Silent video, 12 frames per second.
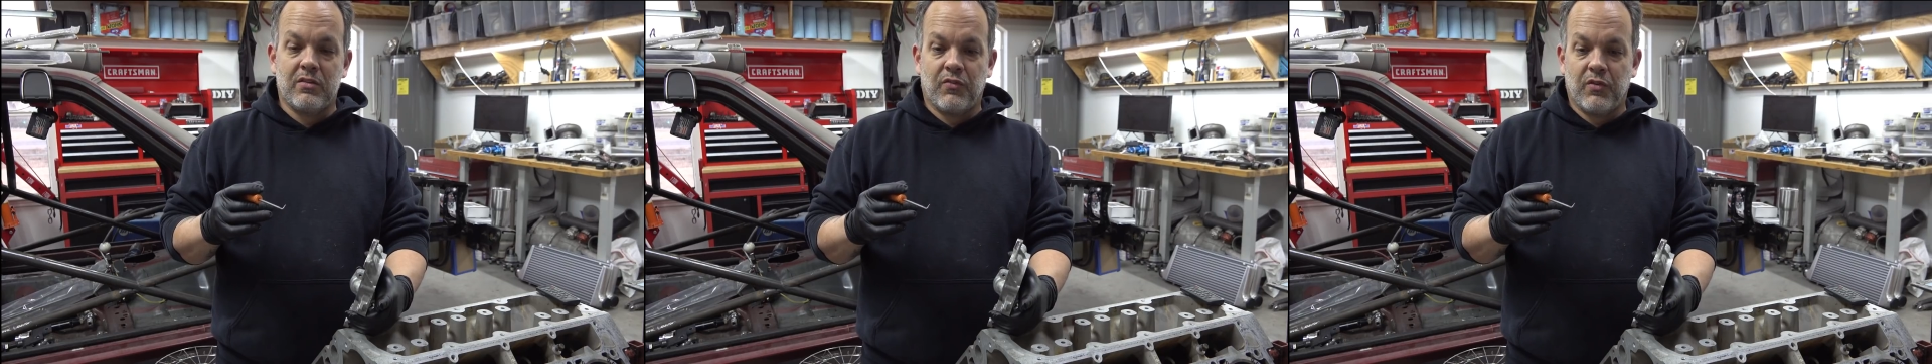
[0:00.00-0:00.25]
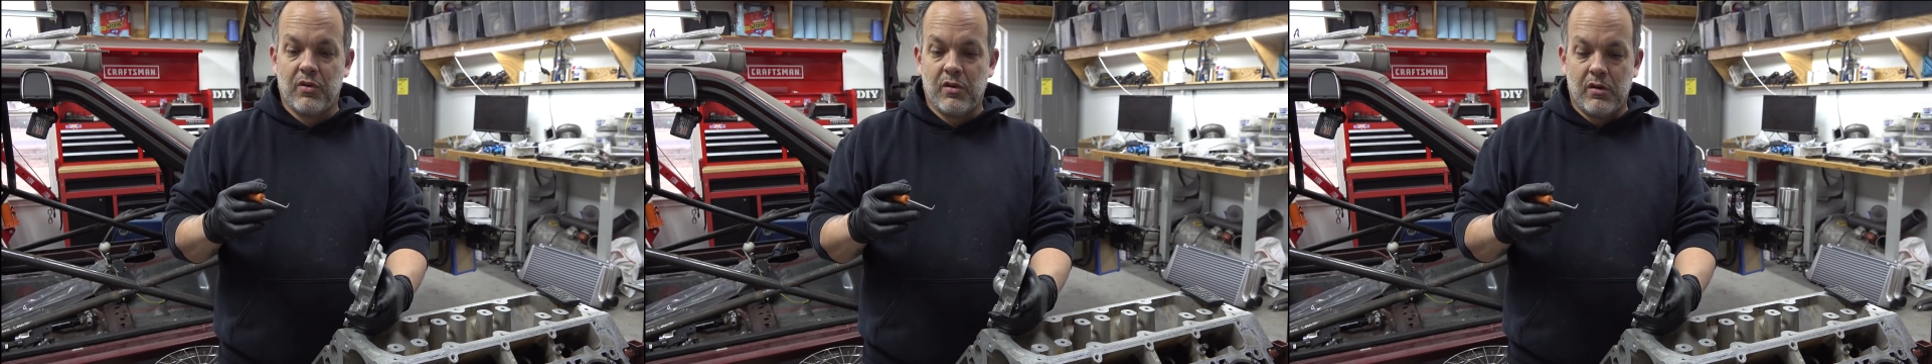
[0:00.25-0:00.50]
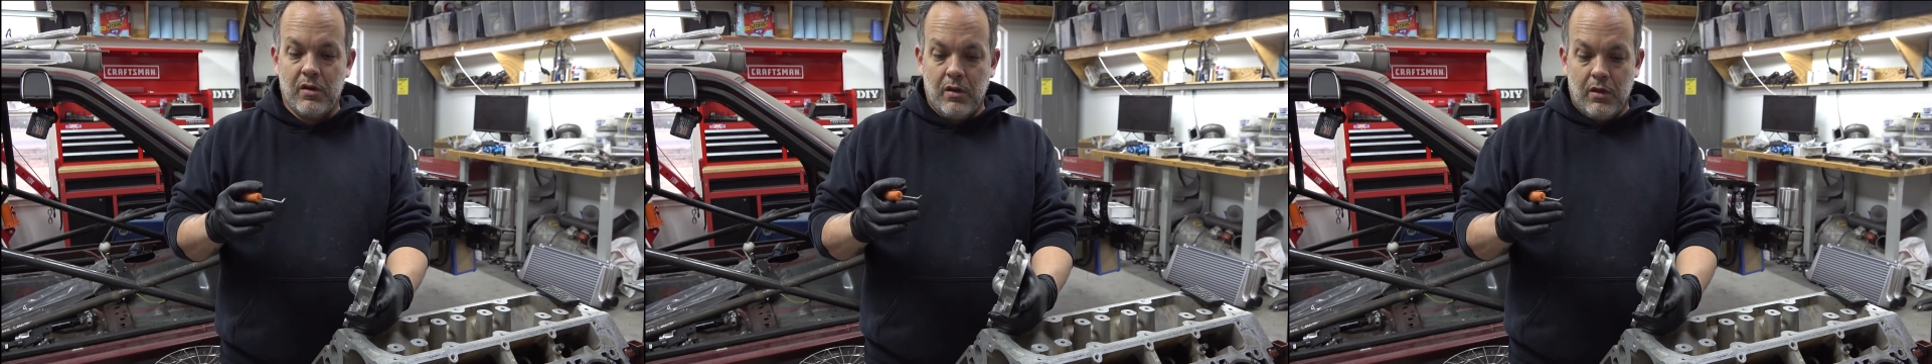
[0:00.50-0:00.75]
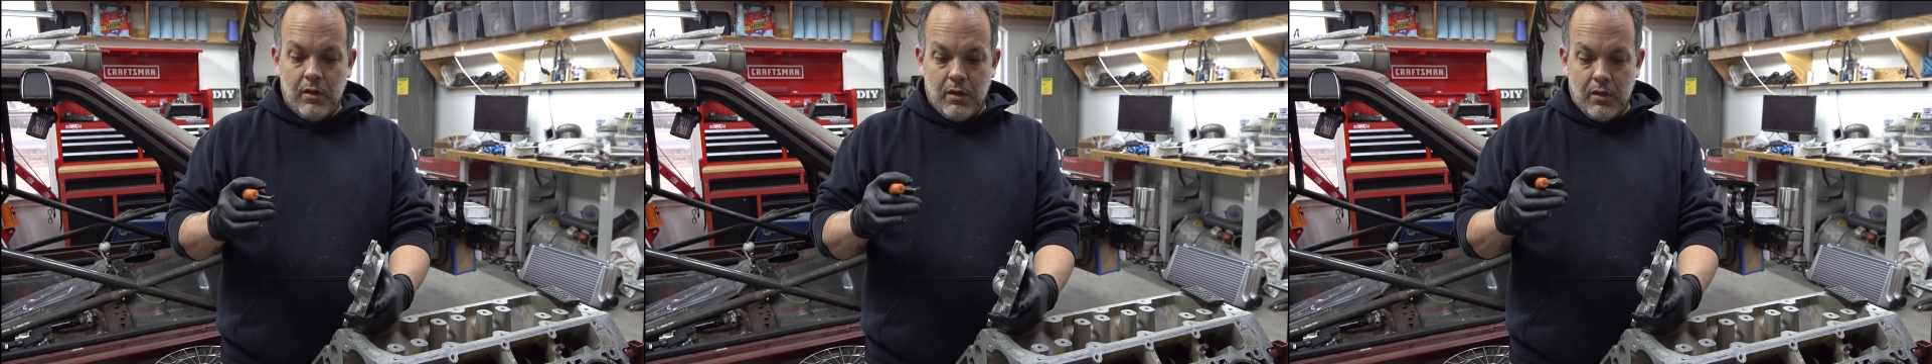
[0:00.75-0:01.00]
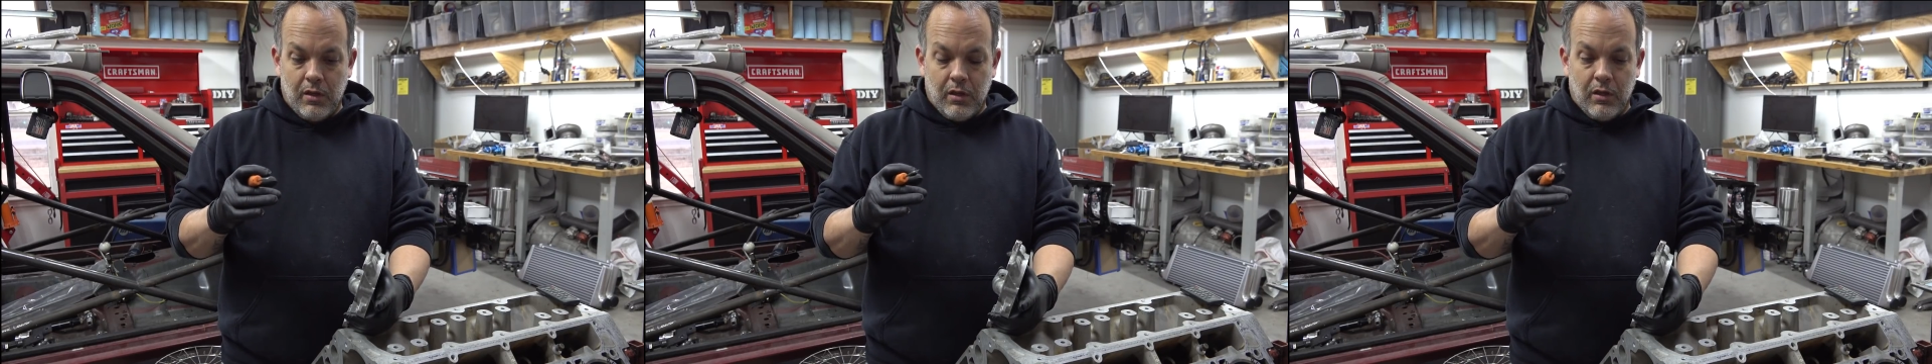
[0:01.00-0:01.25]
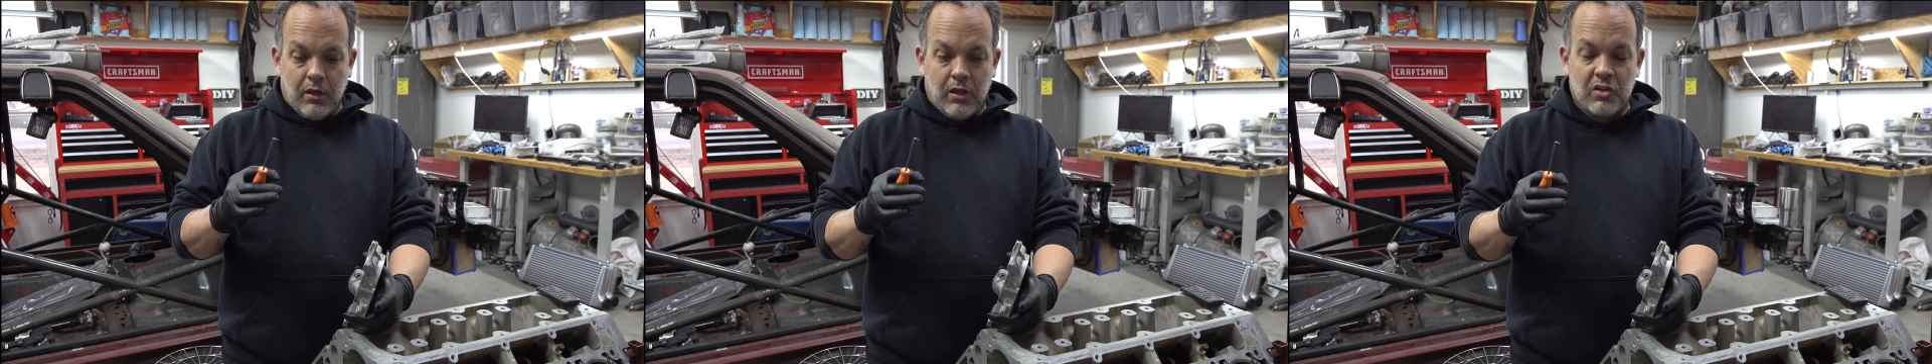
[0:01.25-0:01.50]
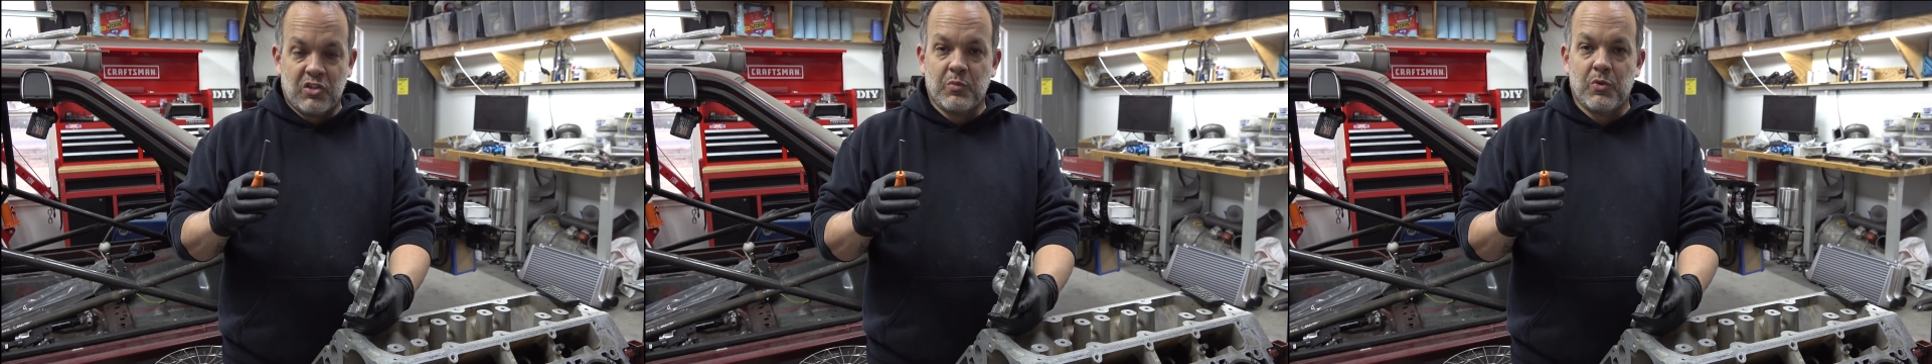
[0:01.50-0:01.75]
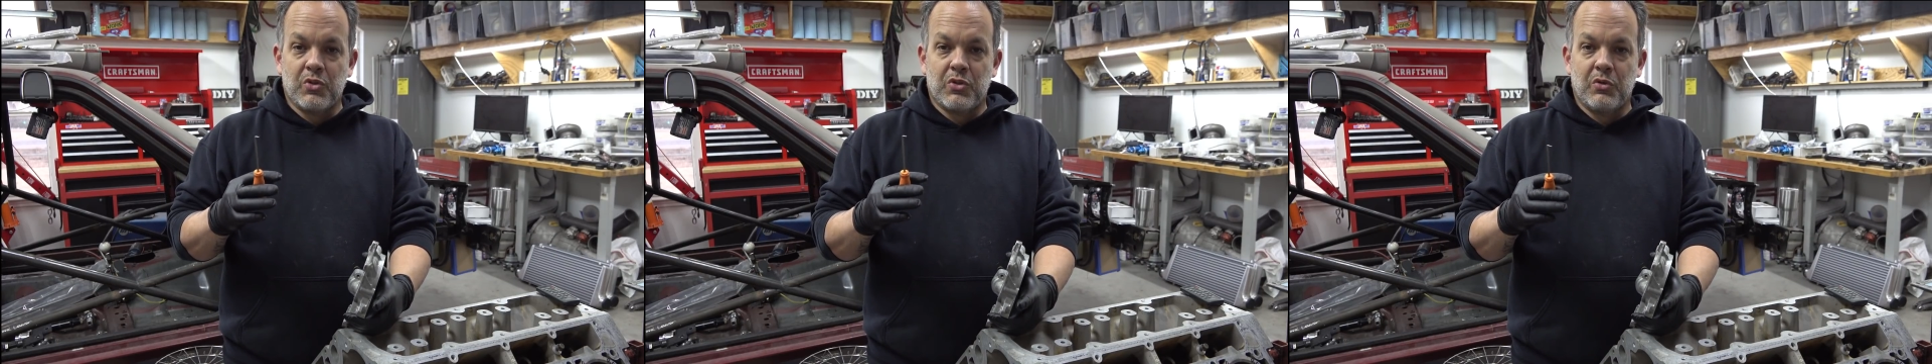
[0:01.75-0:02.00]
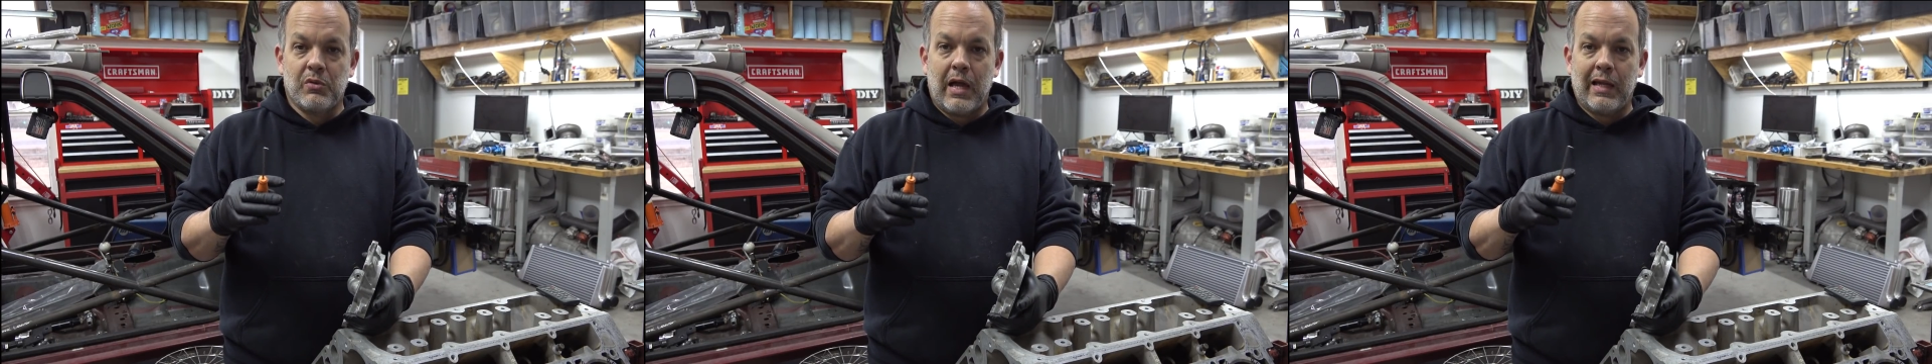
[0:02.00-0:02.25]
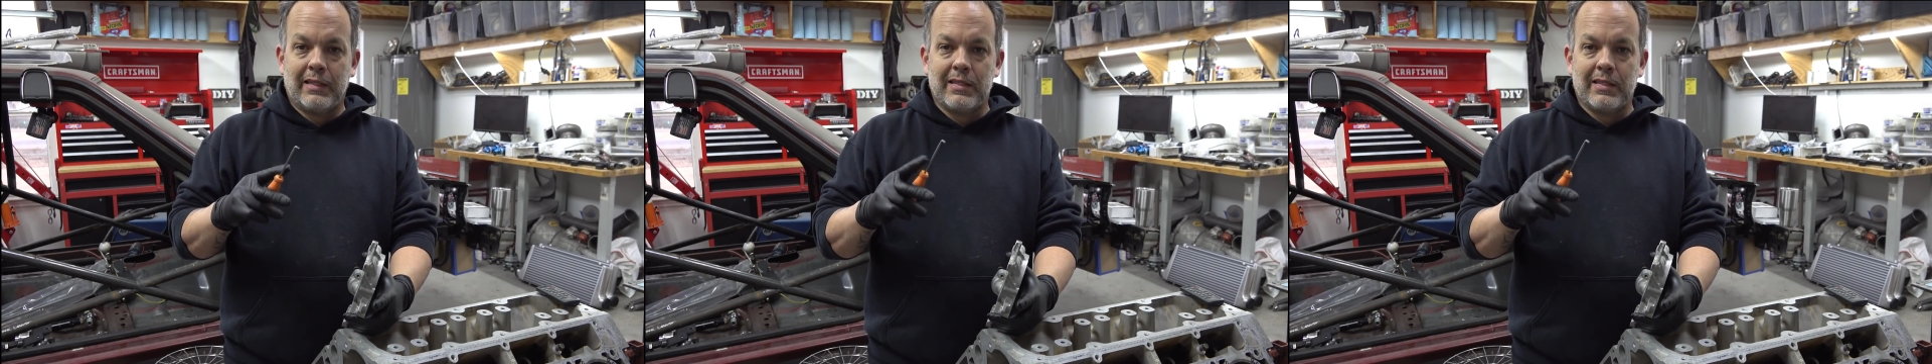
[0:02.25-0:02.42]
for customers who like